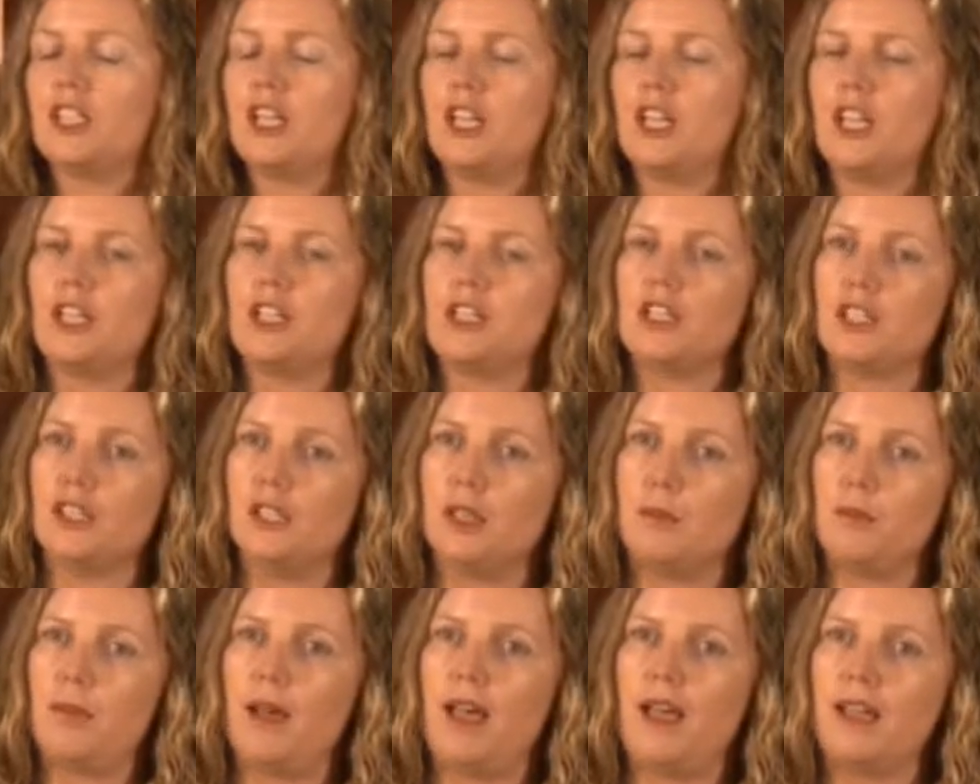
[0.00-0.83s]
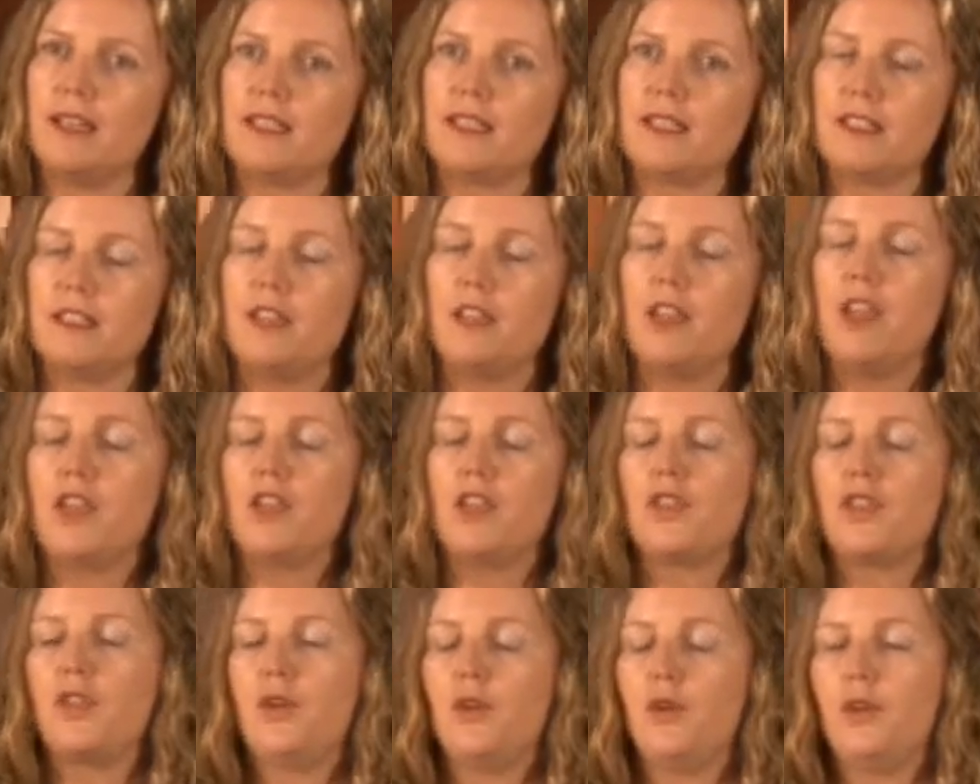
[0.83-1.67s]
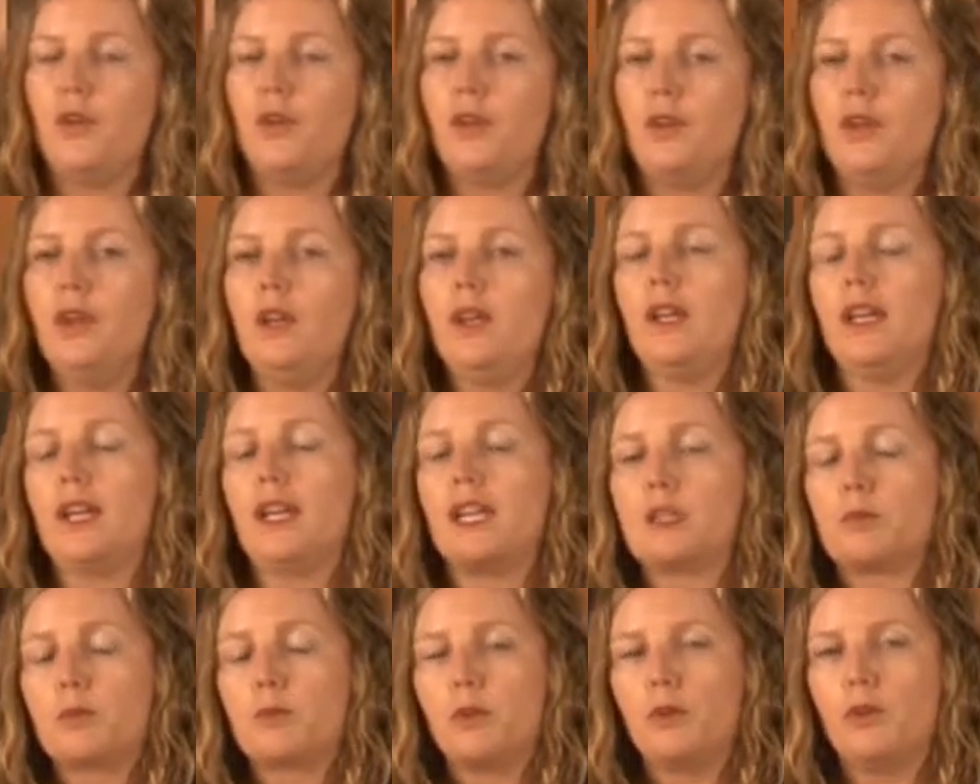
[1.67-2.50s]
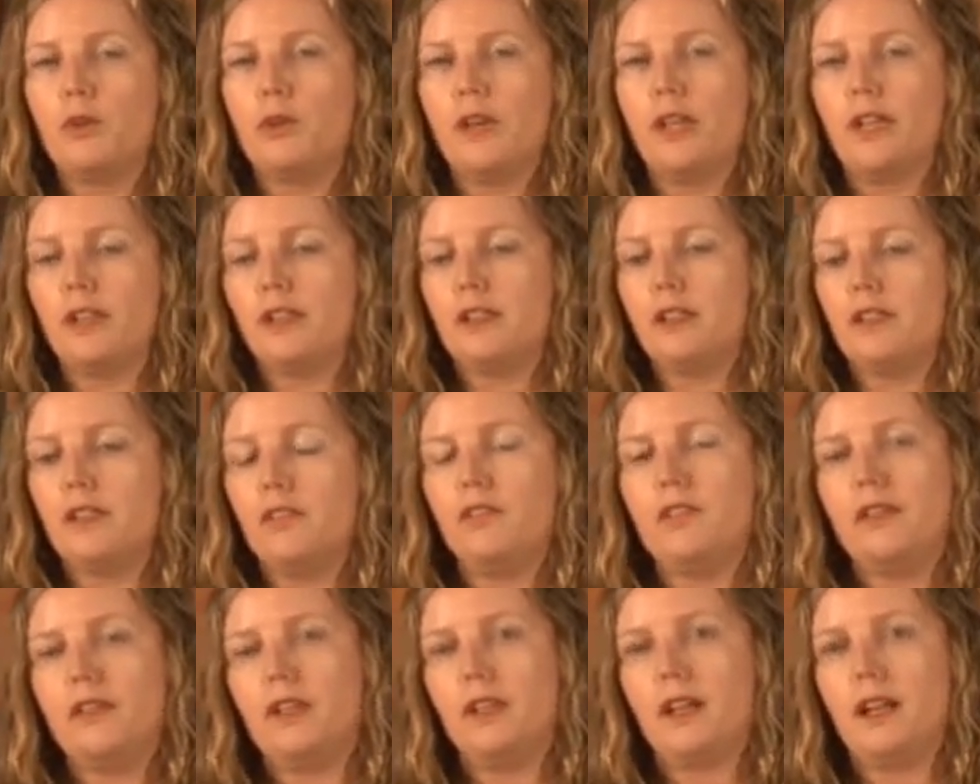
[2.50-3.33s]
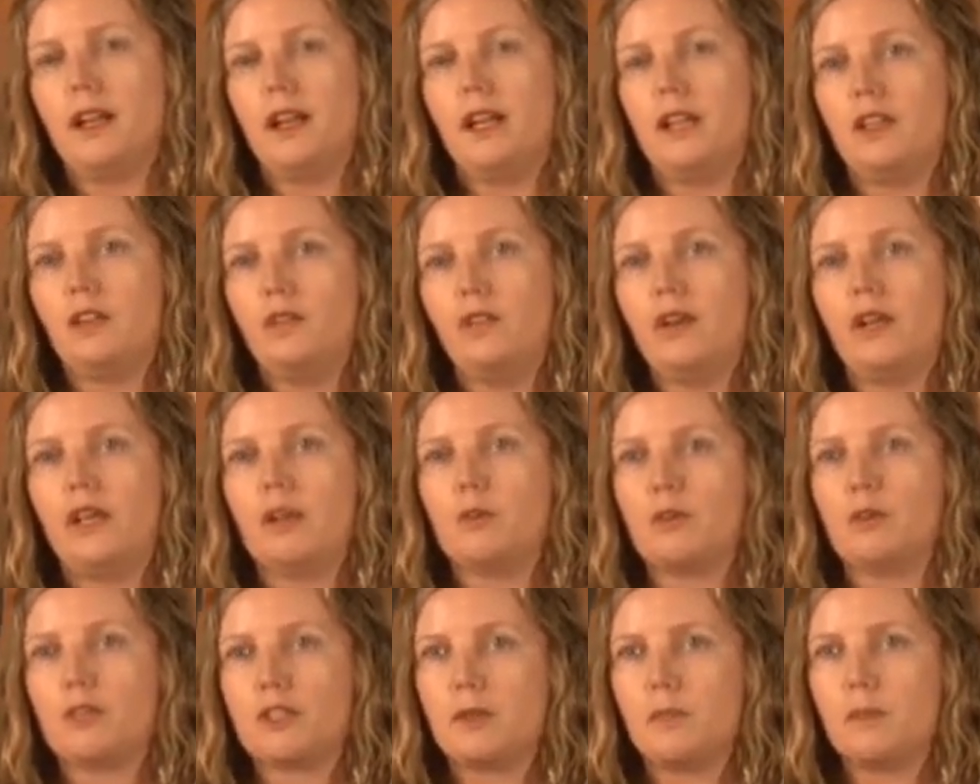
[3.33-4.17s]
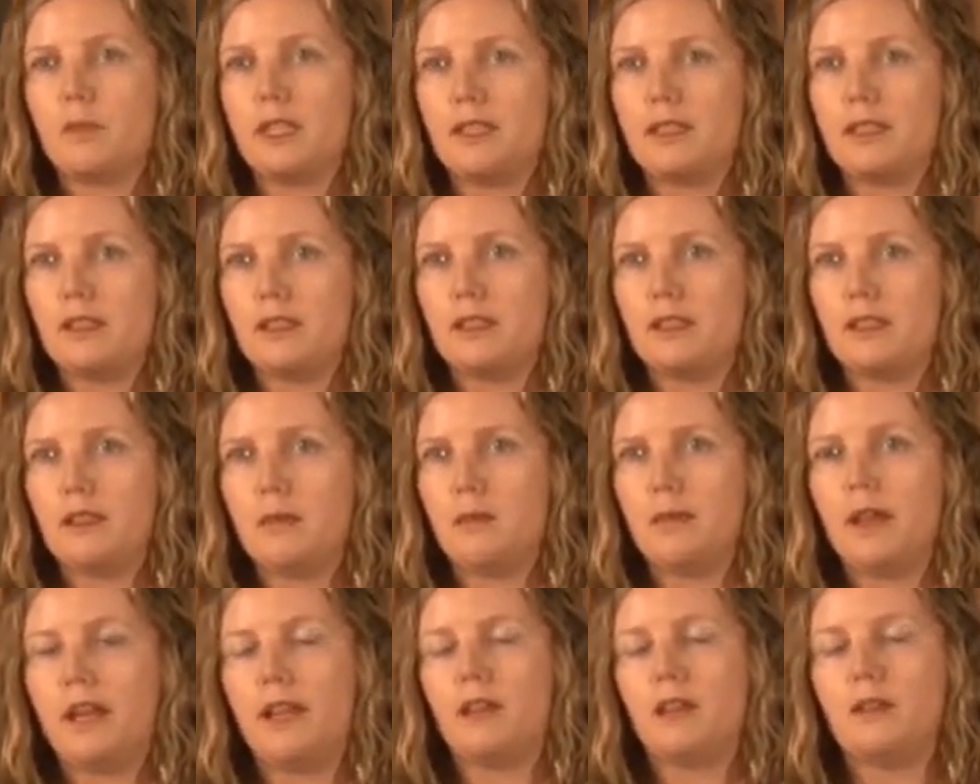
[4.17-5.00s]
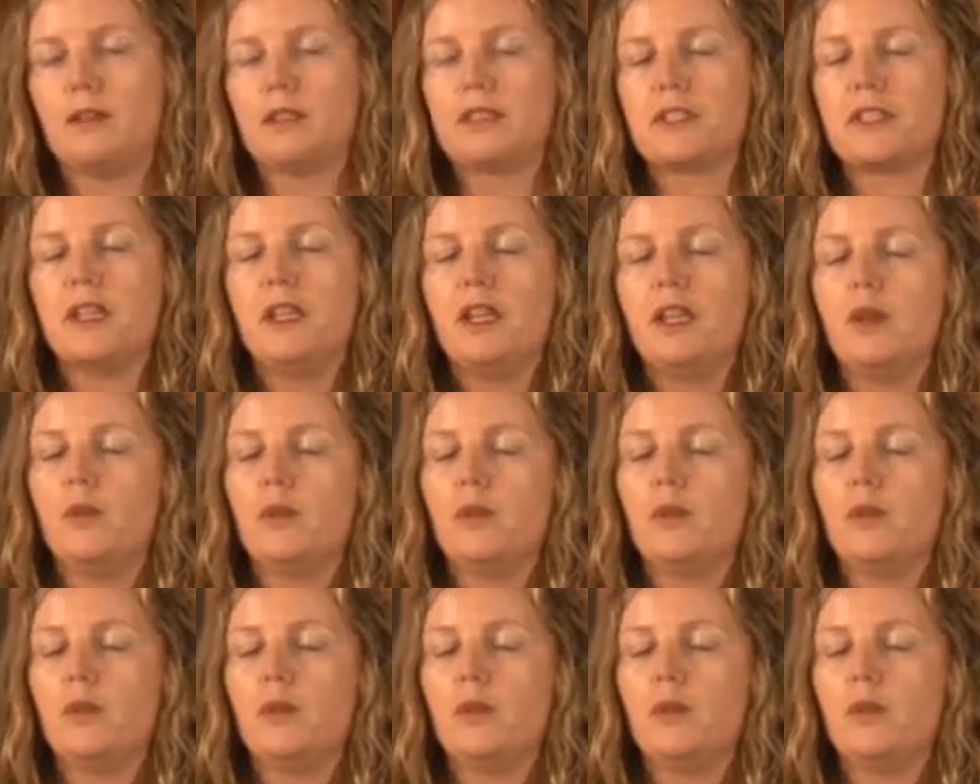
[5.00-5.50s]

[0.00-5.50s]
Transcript: changed in the past through exploring the different kind of animals depicted in the panels.